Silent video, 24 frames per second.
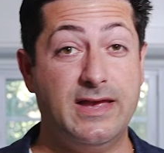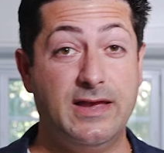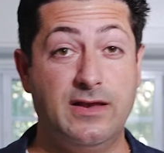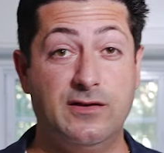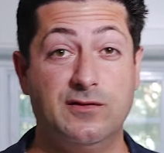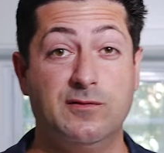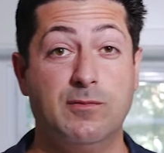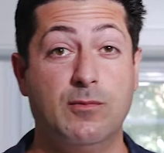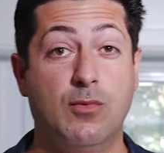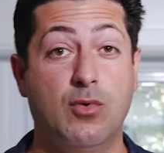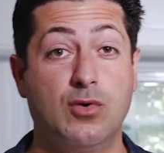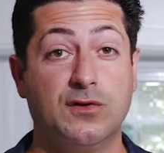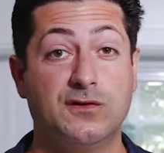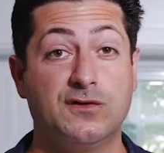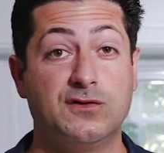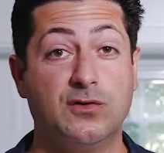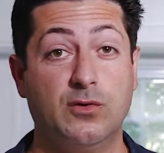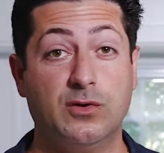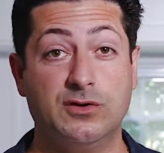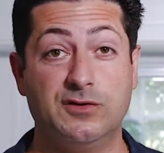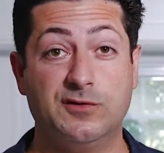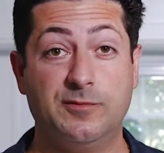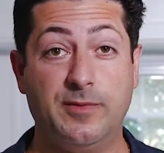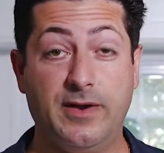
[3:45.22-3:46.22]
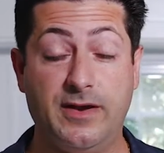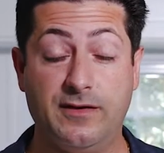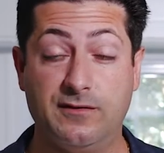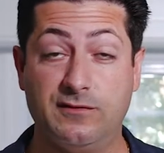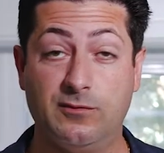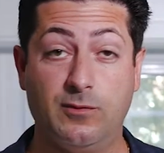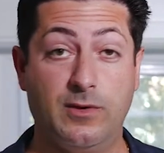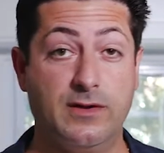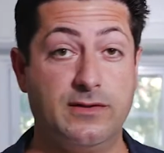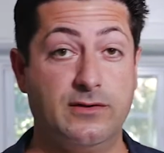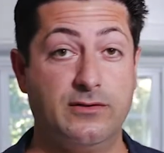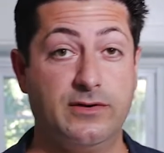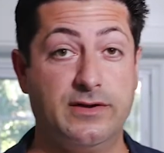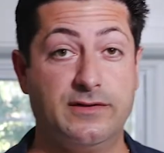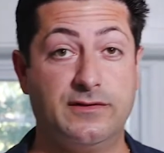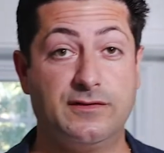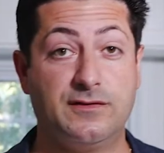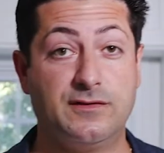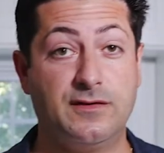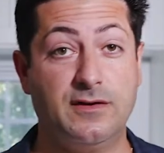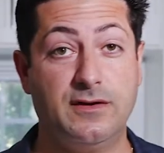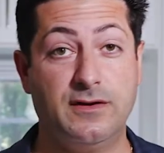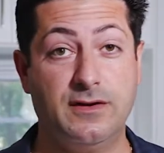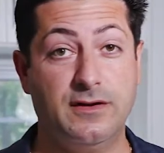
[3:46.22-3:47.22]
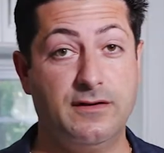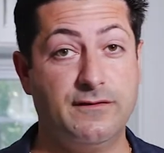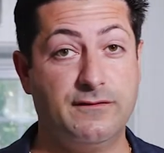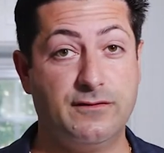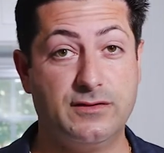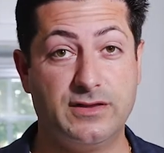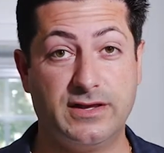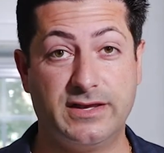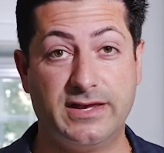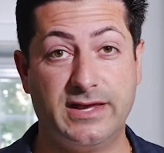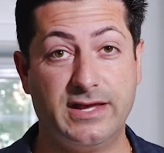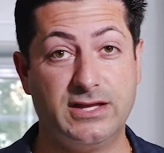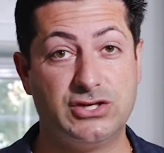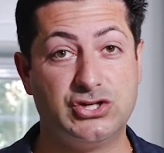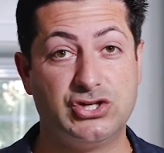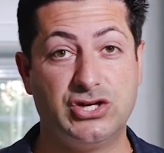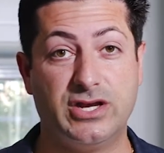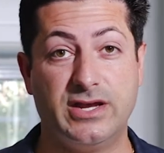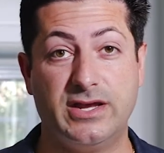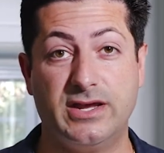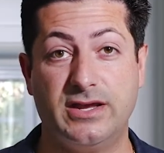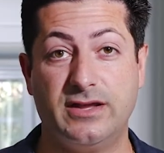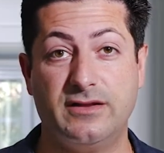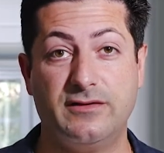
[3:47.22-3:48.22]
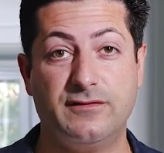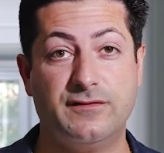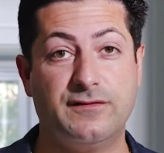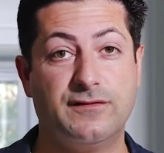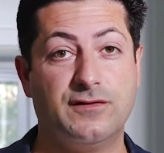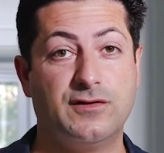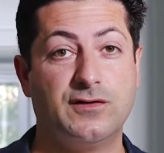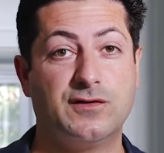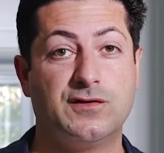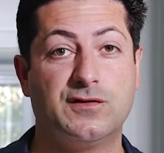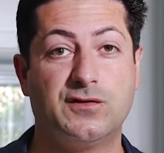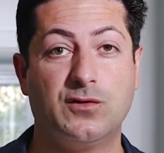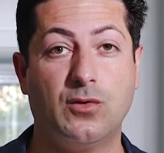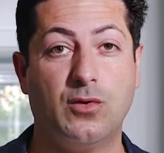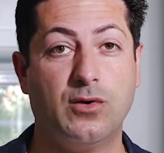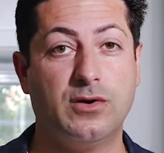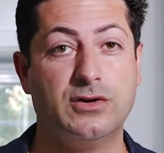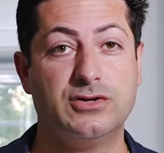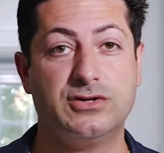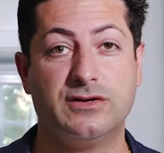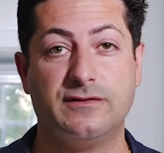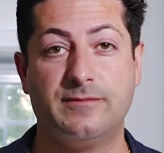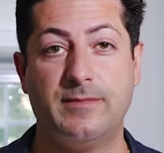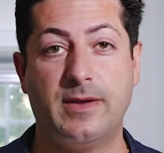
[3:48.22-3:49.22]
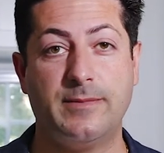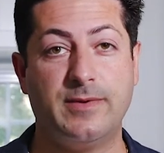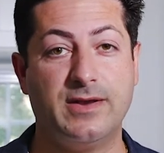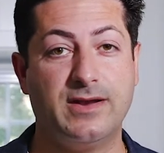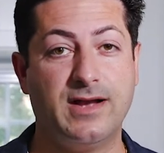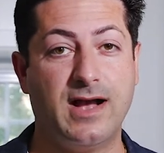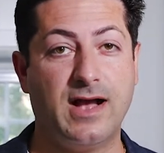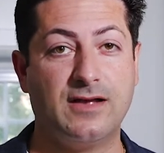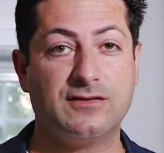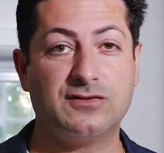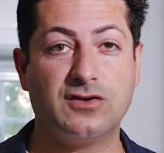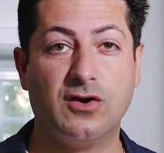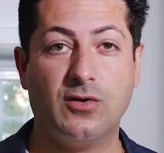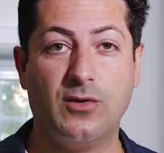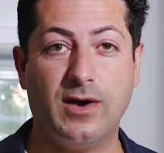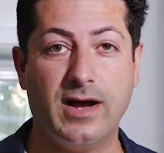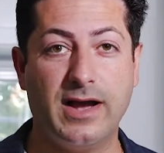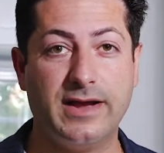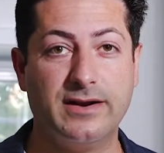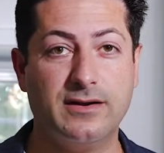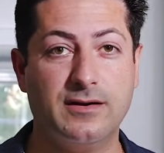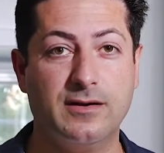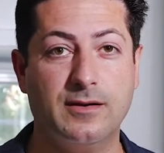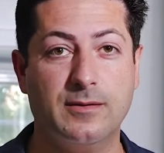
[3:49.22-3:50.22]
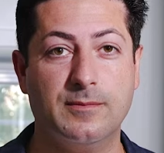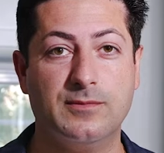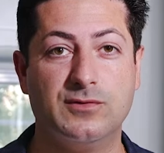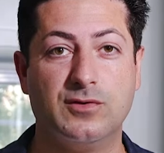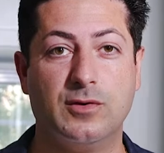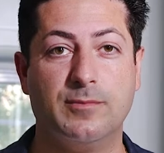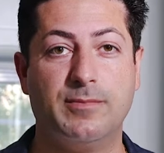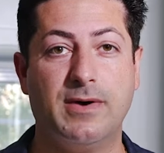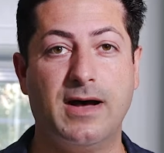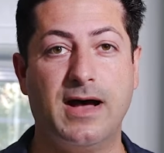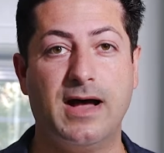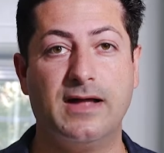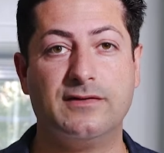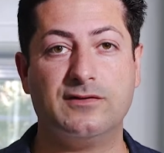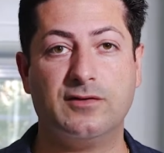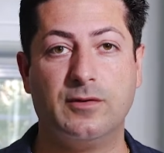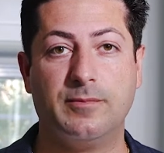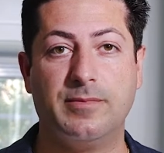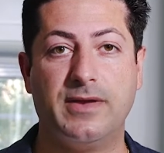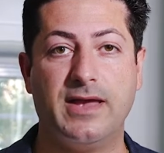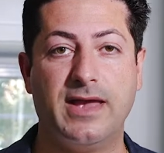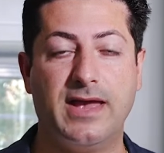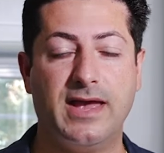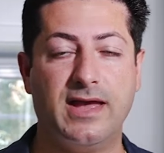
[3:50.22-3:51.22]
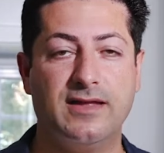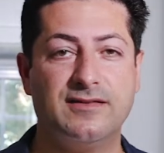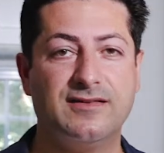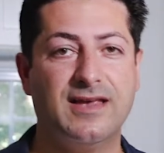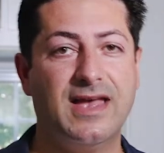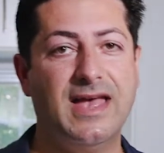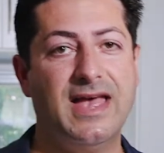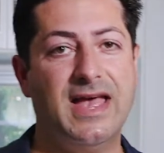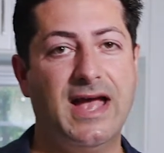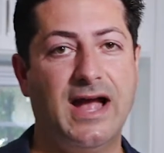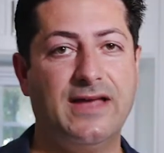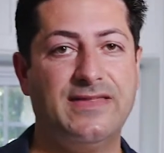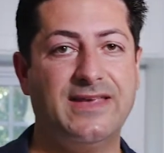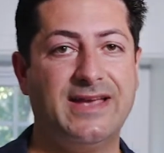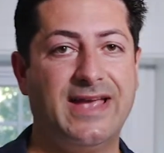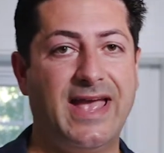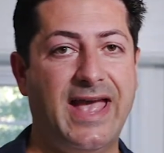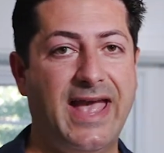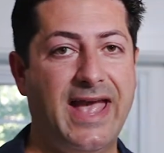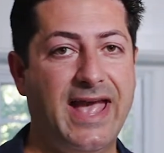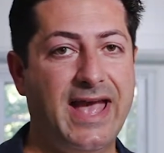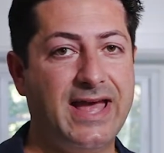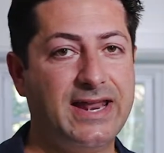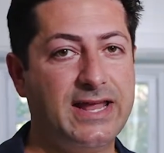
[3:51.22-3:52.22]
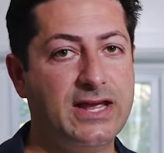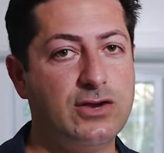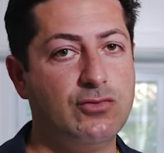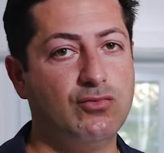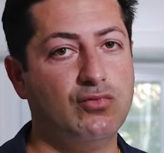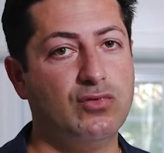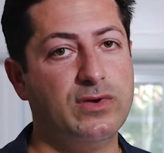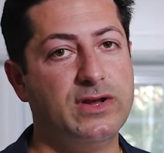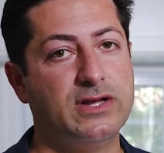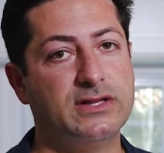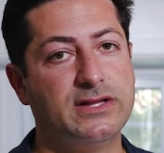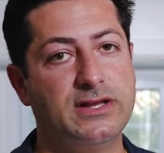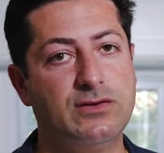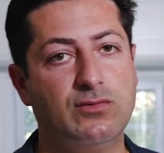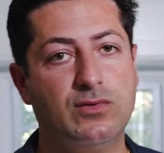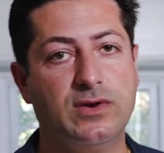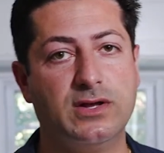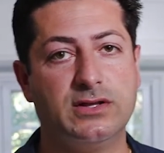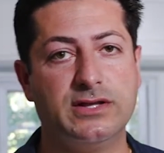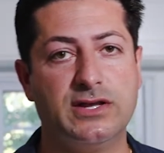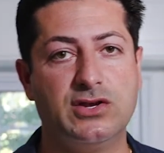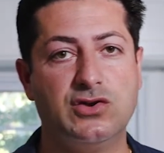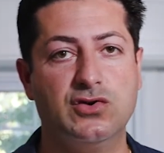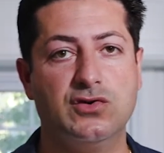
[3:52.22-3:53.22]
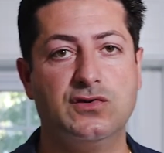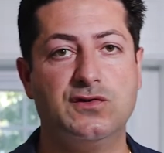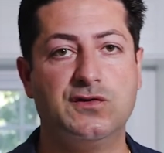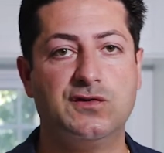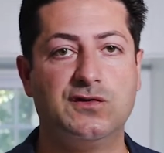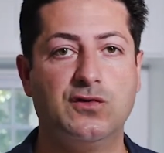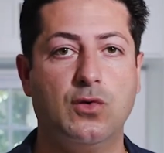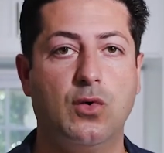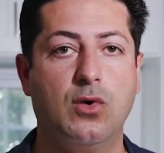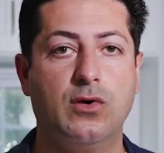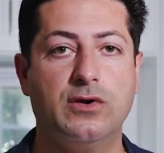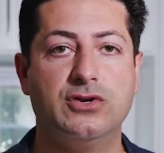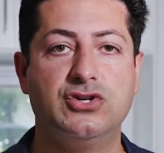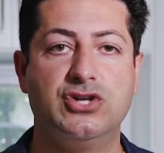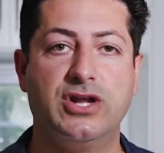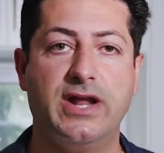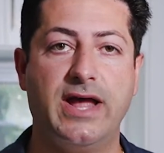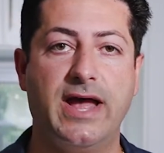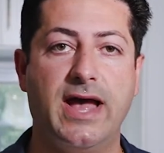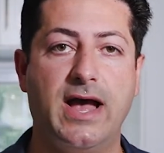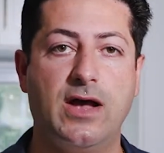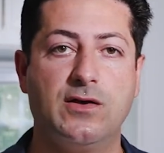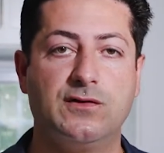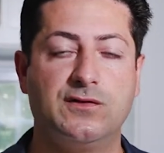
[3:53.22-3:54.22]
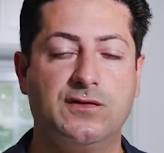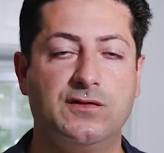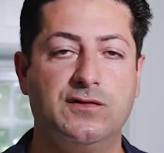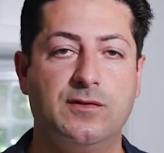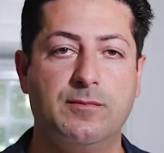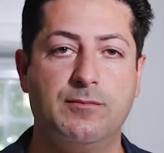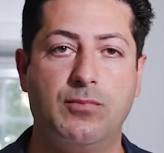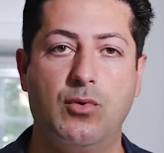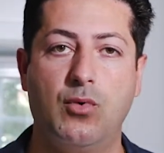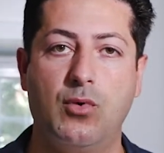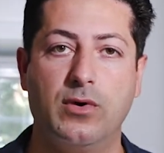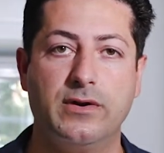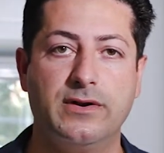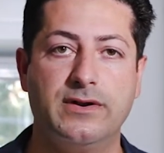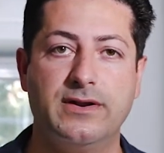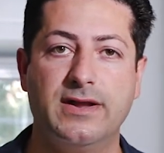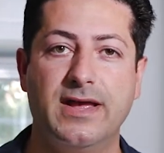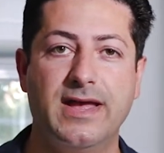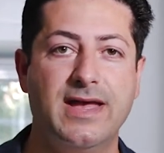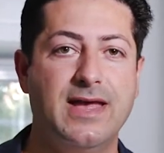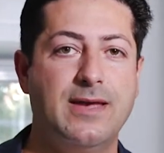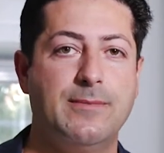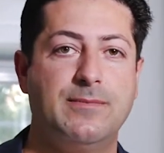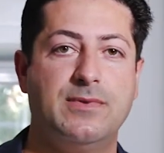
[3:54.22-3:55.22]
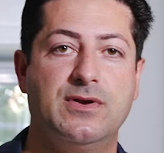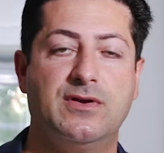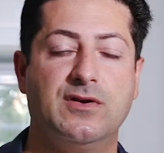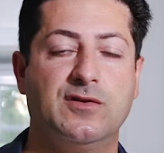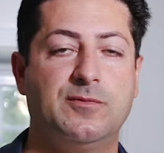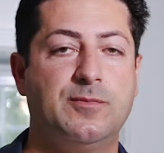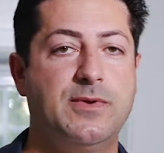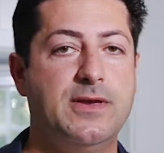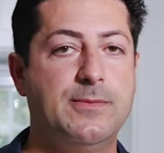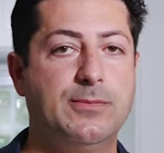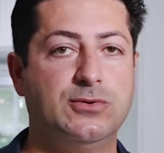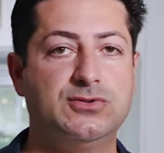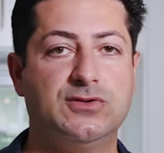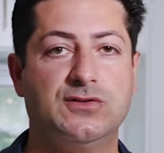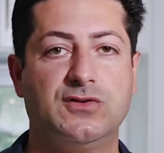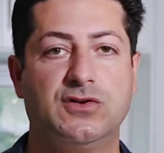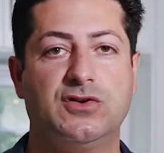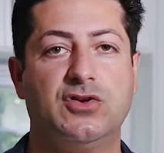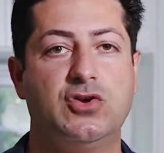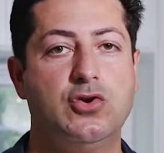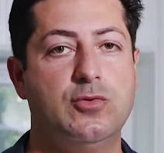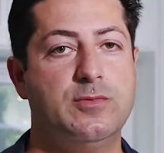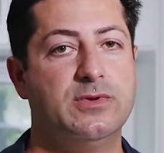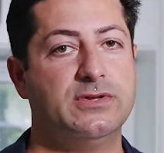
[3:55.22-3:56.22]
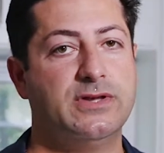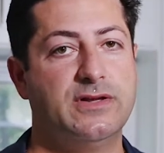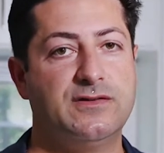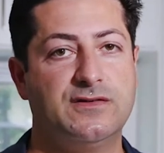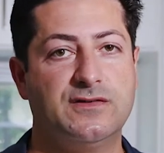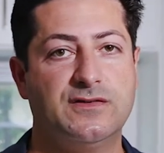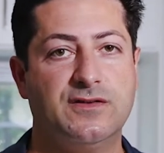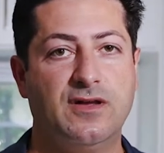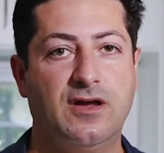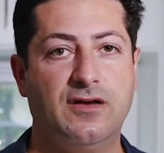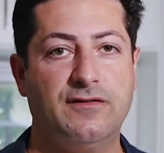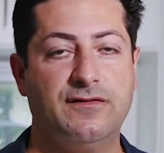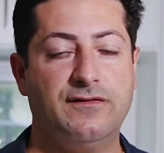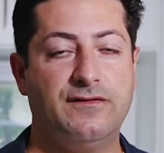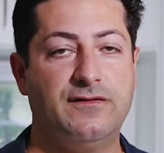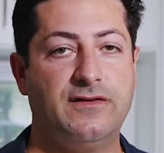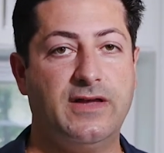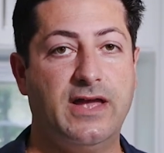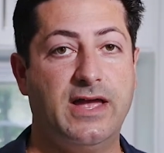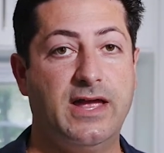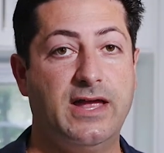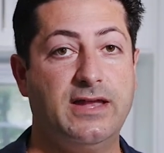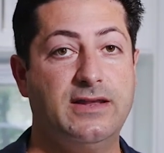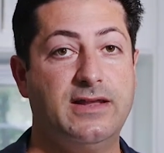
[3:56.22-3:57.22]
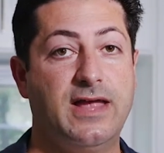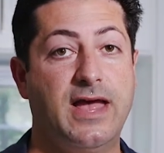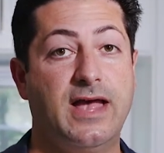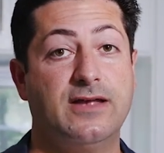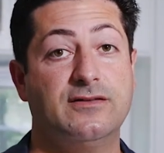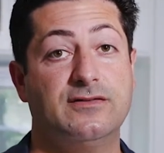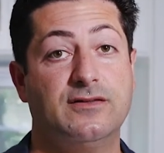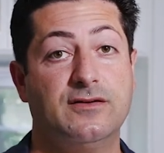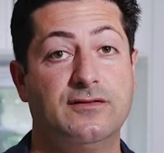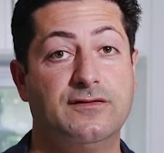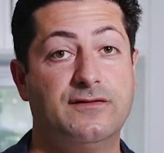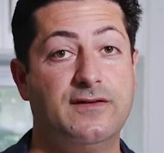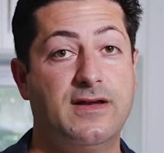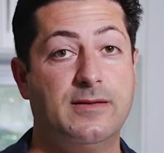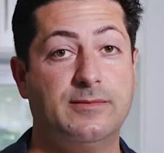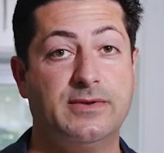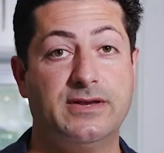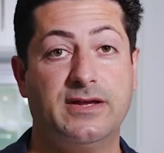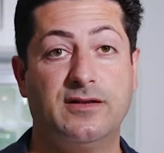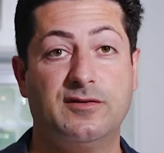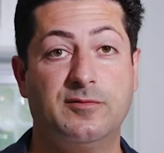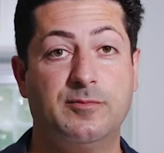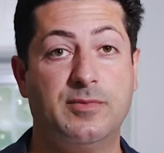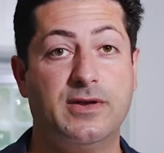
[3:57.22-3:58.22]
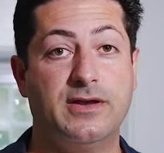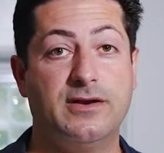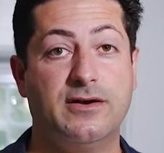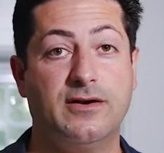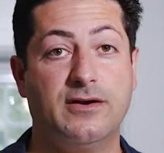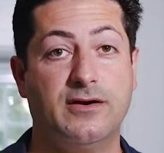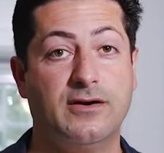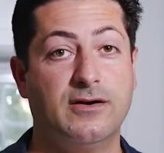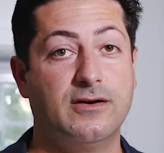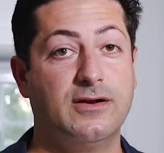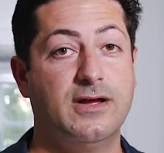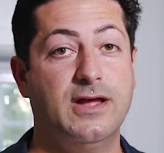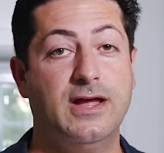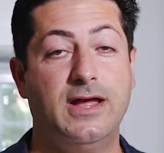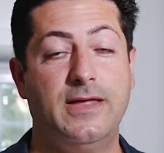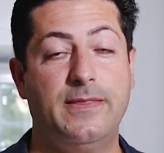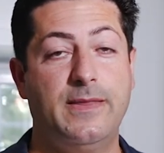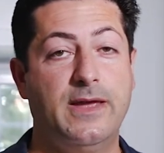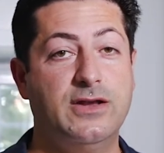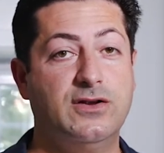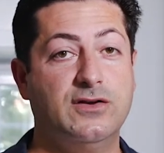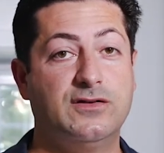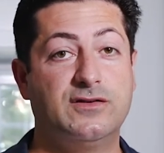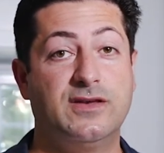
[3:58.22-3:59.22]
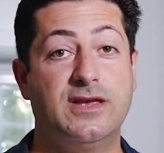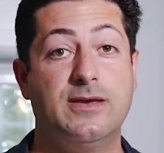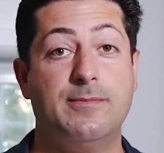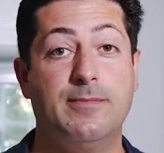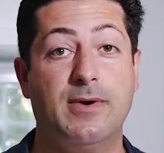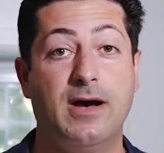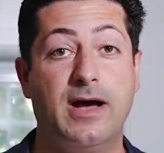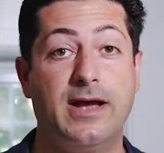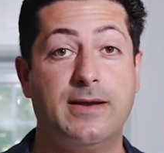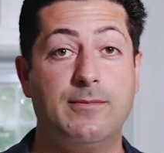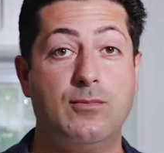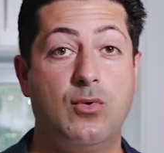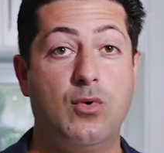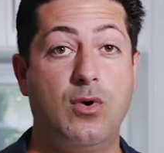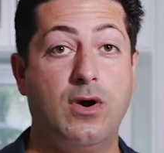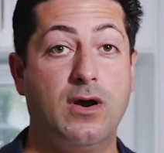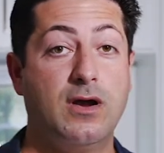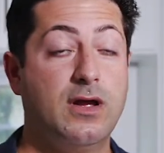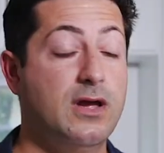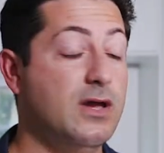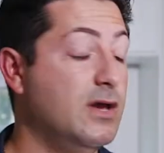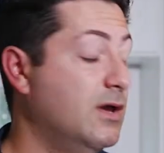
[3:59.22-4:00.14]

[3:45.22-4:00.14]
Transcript: is more storage space, whether it's for the kitchen, for storage of maybe Costco items or pots or pans. I think adding really, really good storage in a house is important because people just accumulate stuff, and as their family gets bigger, they just keep buying more.